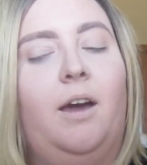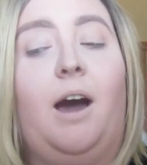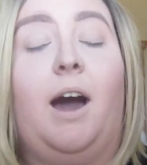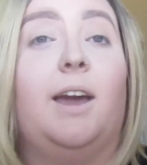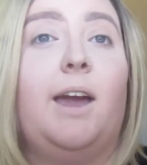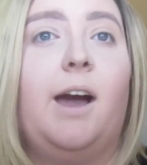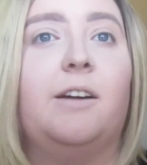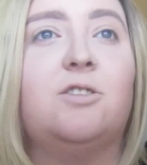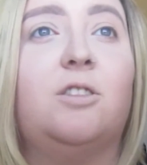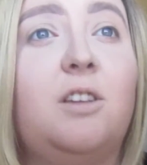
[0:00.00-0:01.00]
I
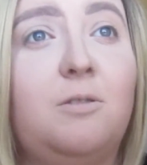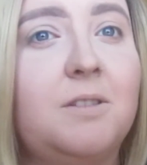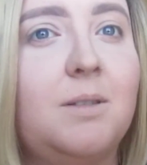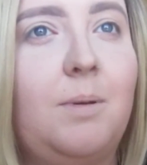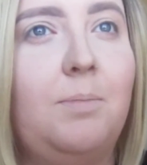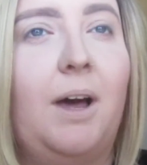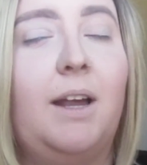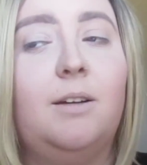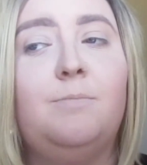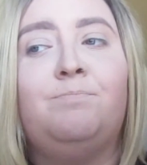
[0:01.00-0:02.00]
actually used to be
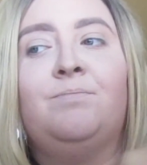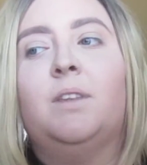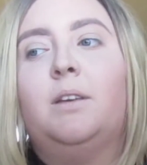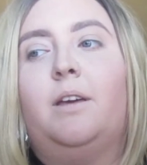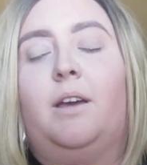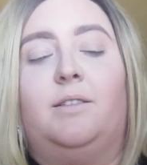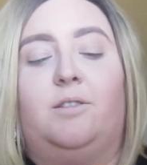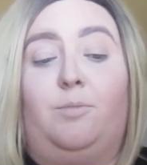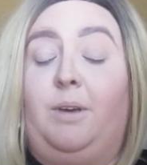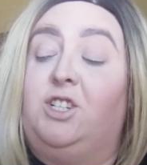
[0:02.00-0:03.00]
platinum, hence
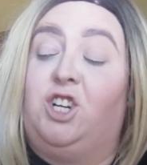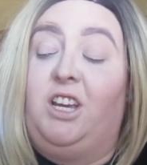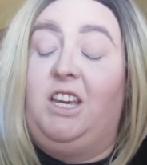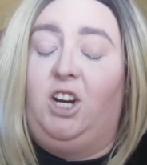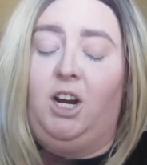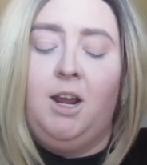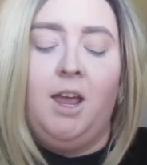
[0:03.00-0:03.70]
our picture here,